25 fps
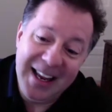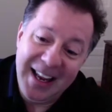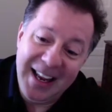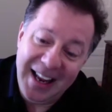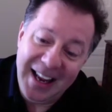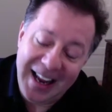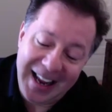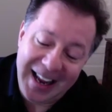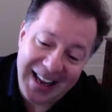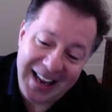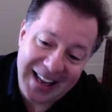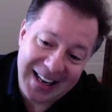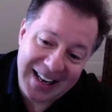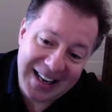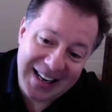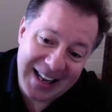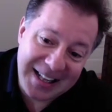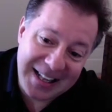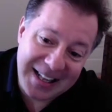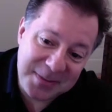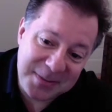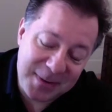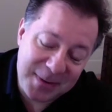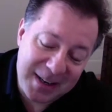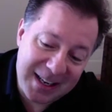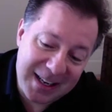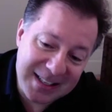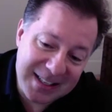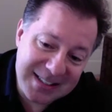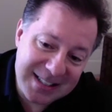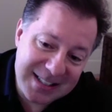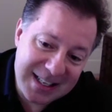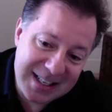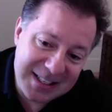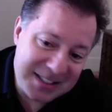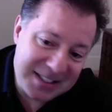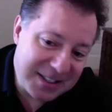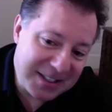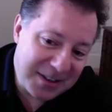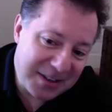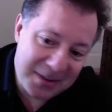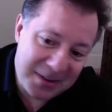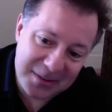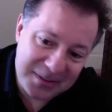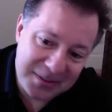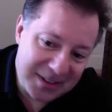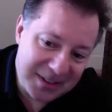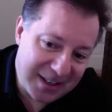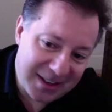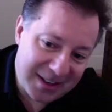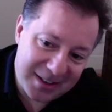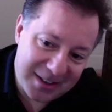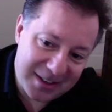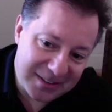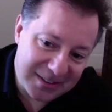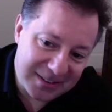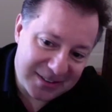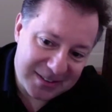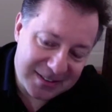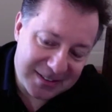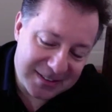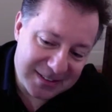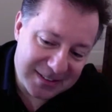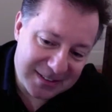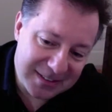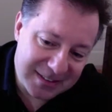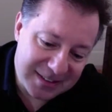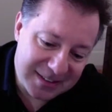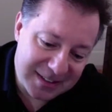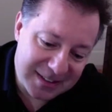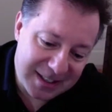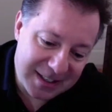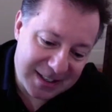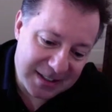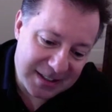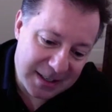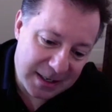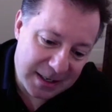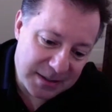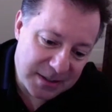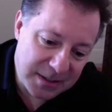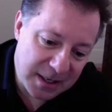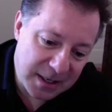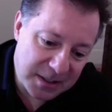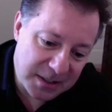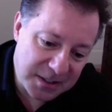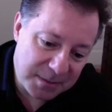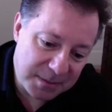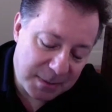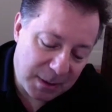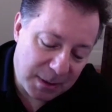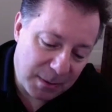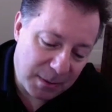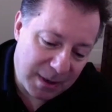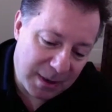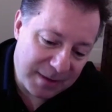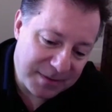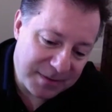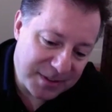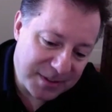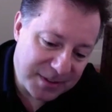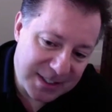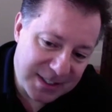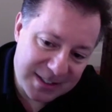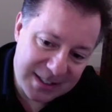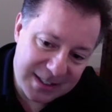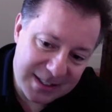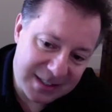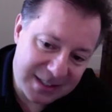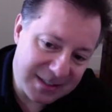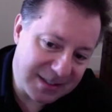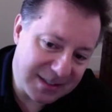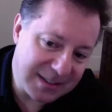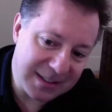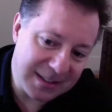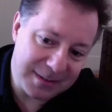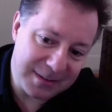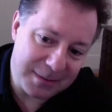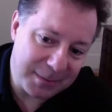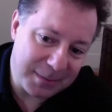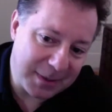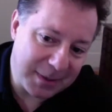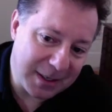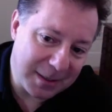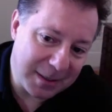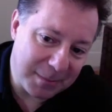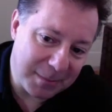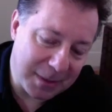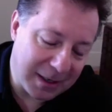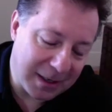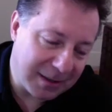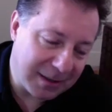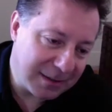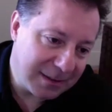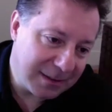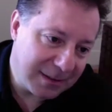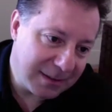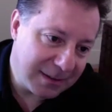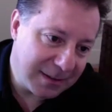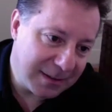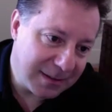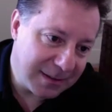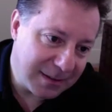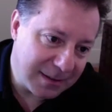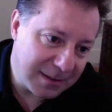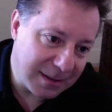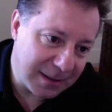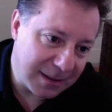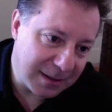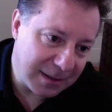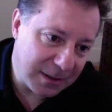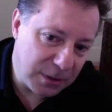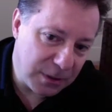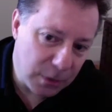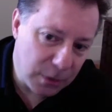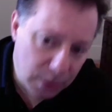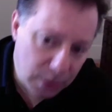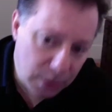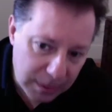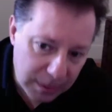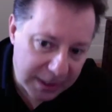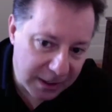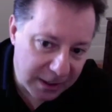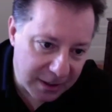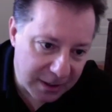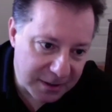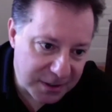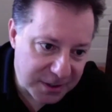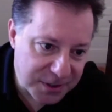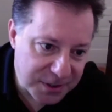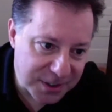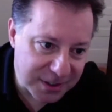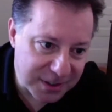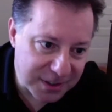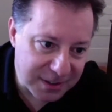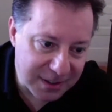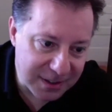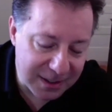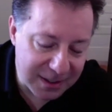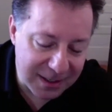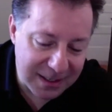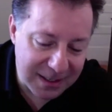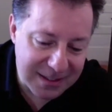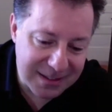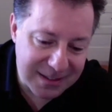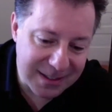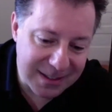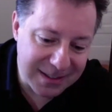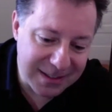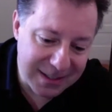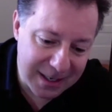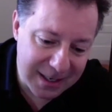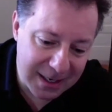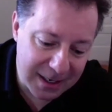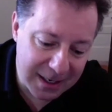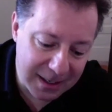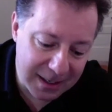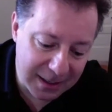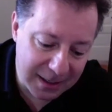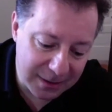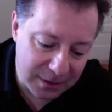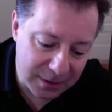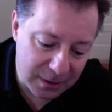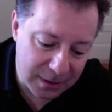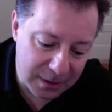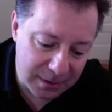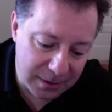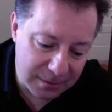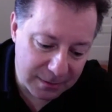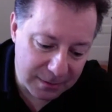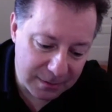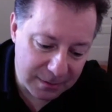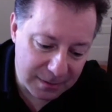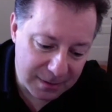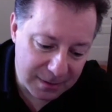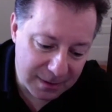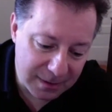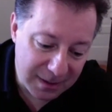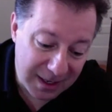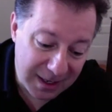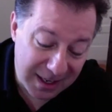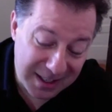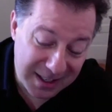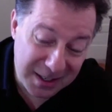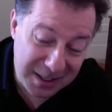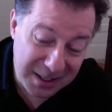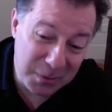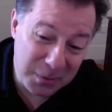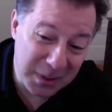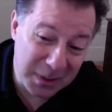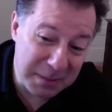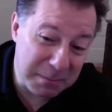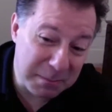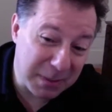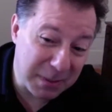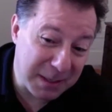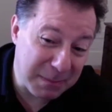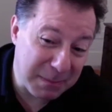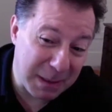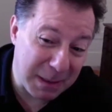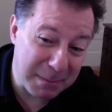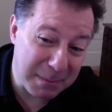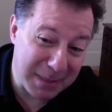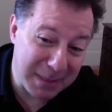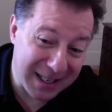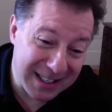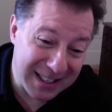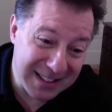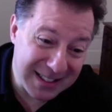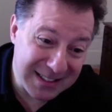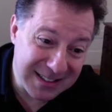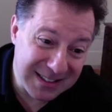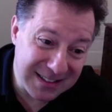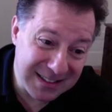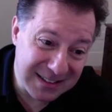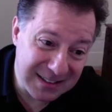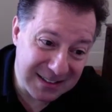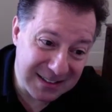And that's when I said, you know, no, I talked to my wife and she said, Steven, come on. You already auditioned. And I said, yeah, I know. I didn't really play my best.